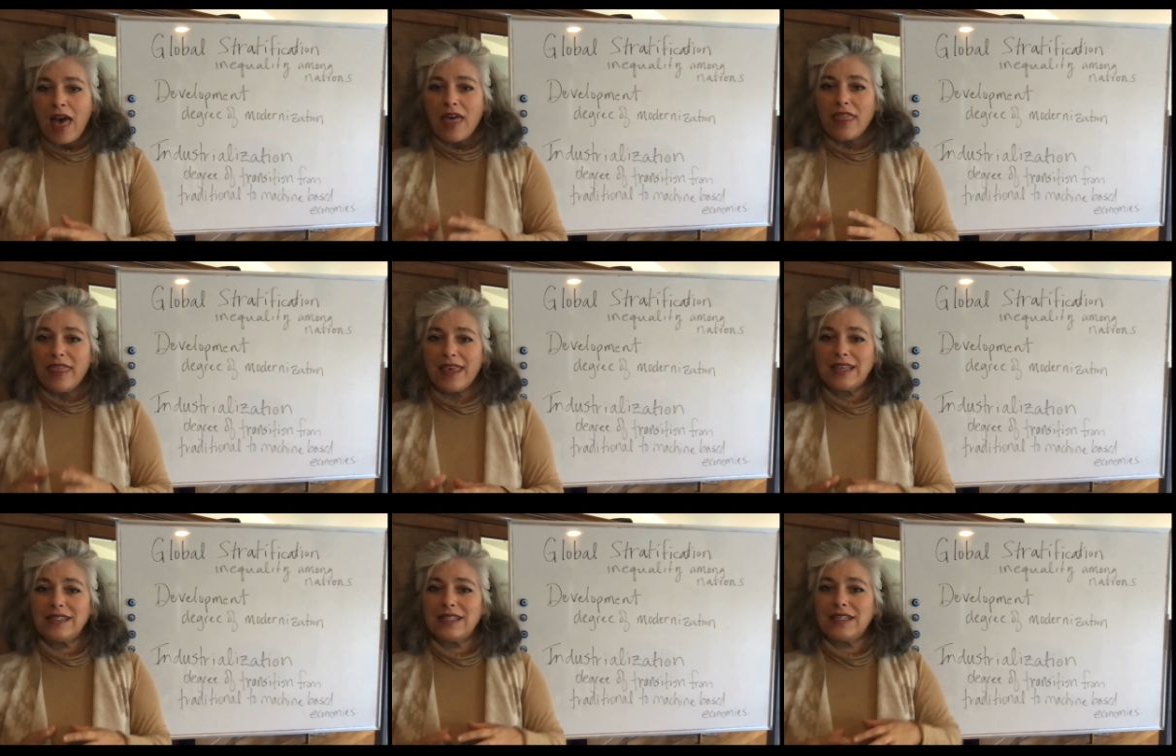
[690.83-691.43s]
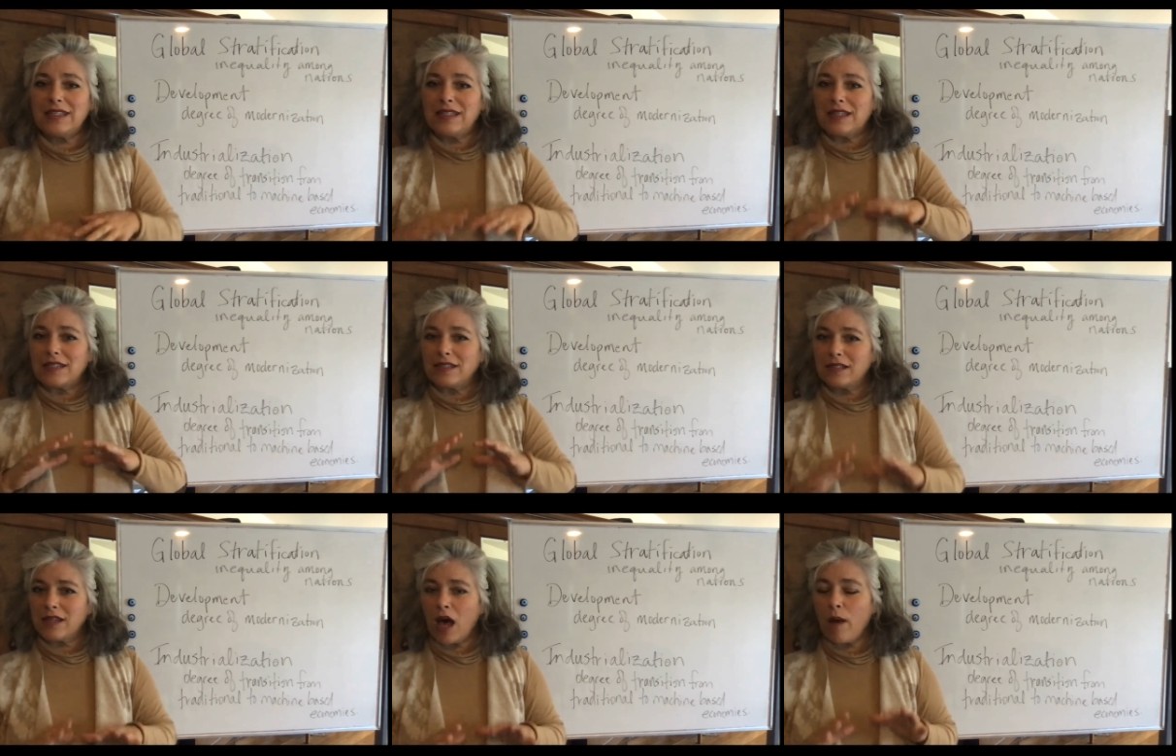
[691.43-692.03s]
This is the
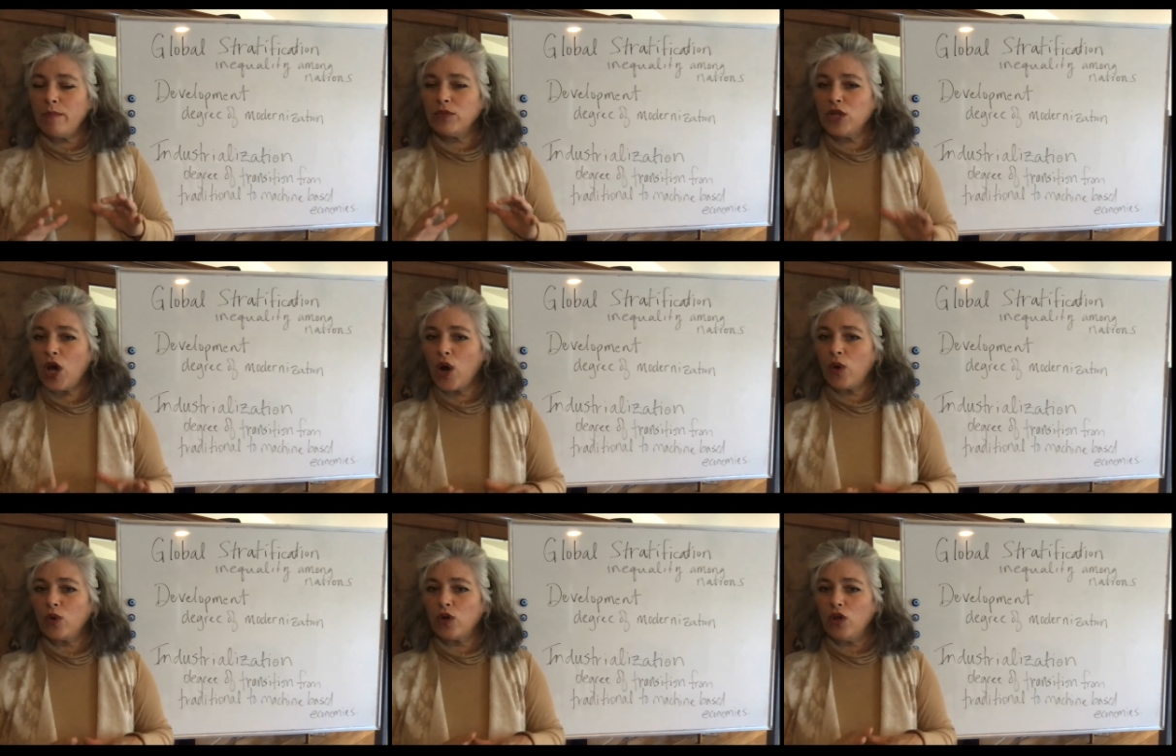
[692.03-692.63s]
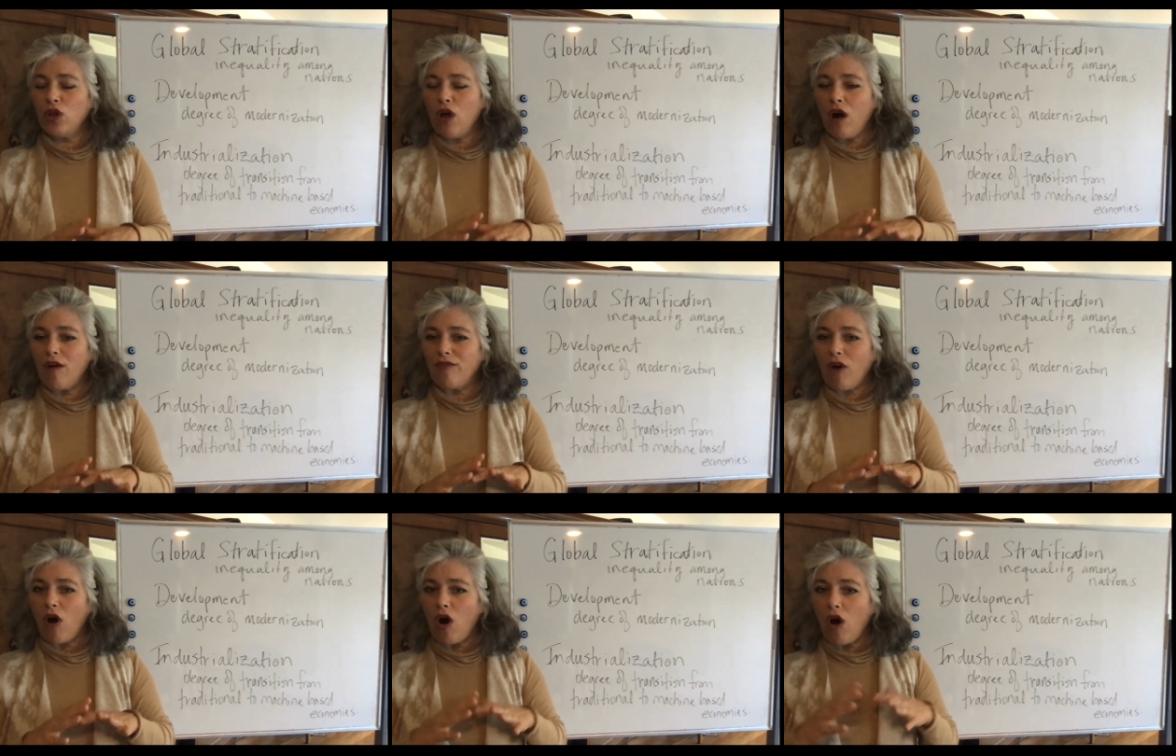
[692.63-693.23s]
sum total of
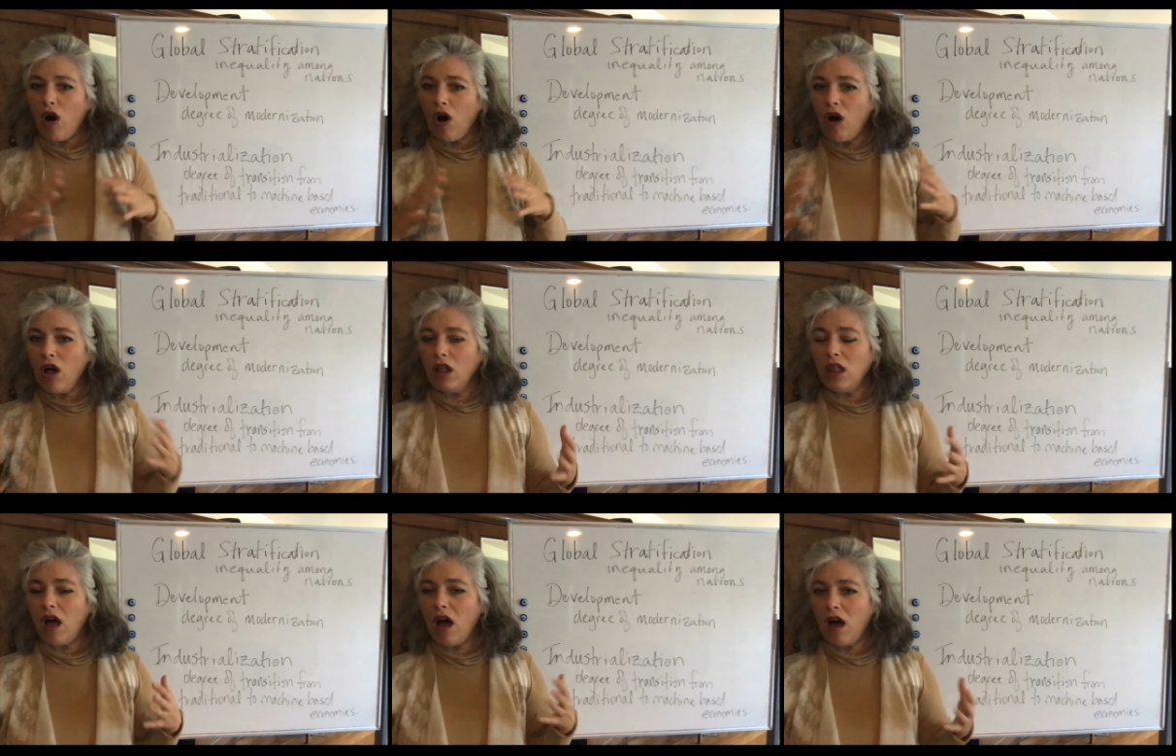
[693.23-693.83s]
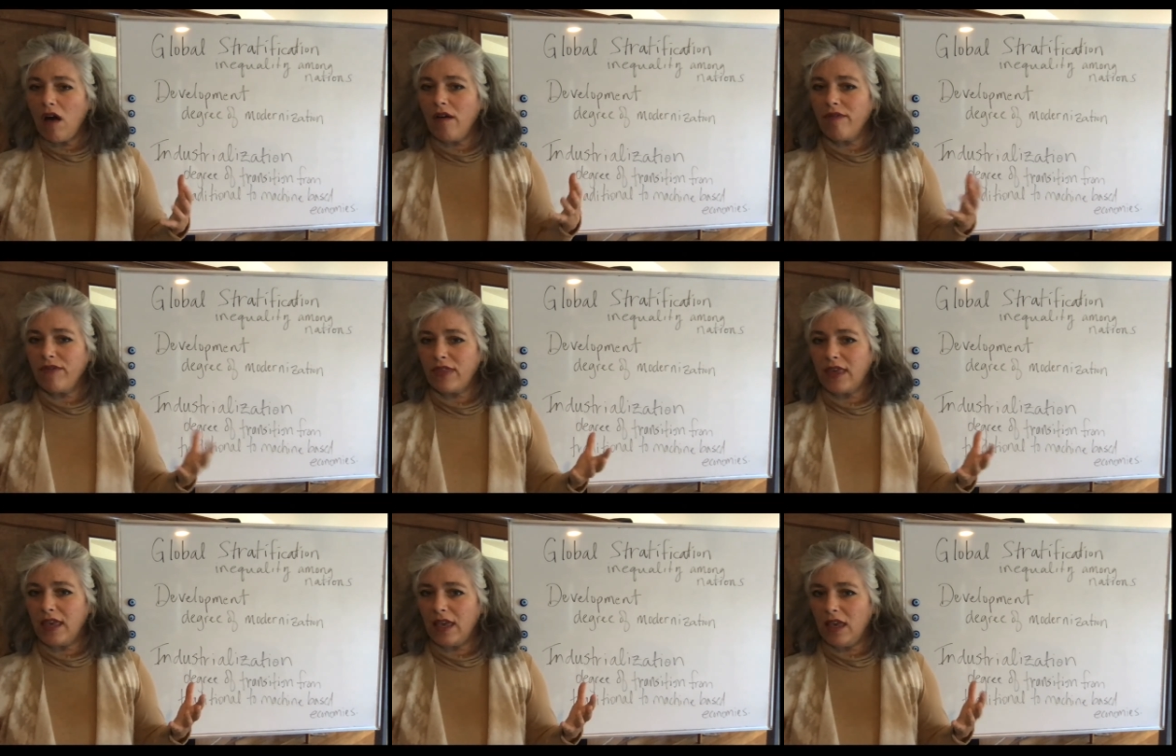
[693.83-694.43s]
all of
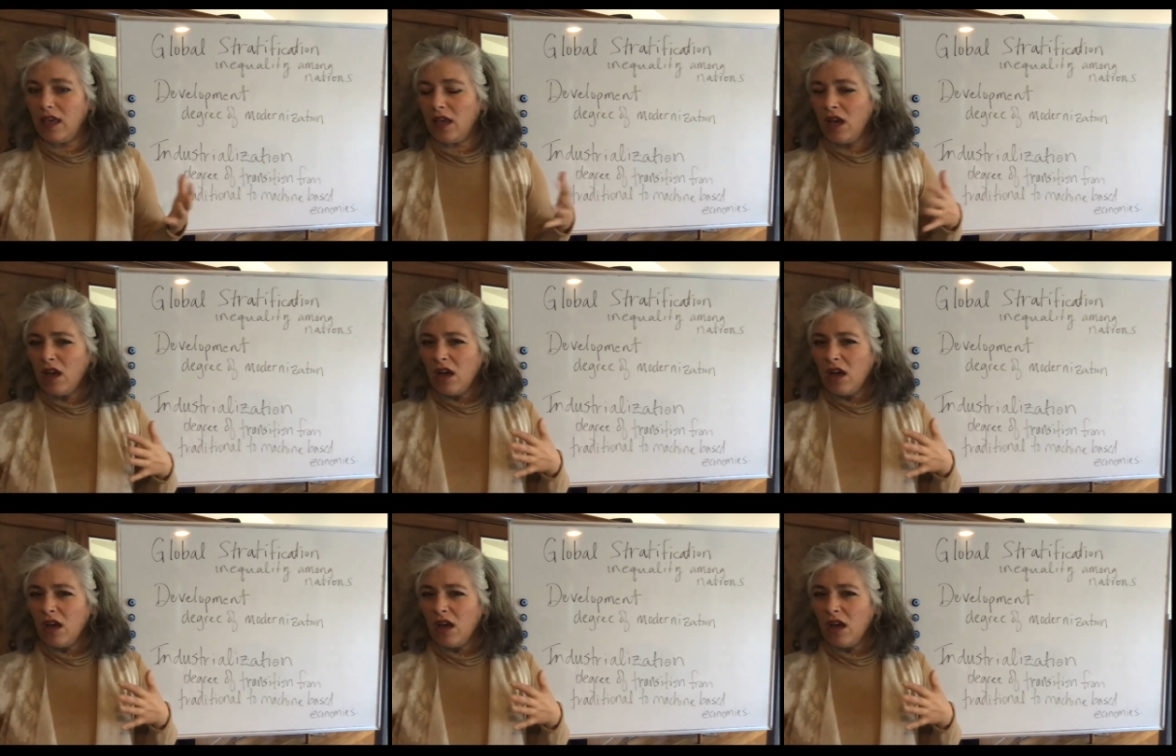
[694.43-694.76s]
the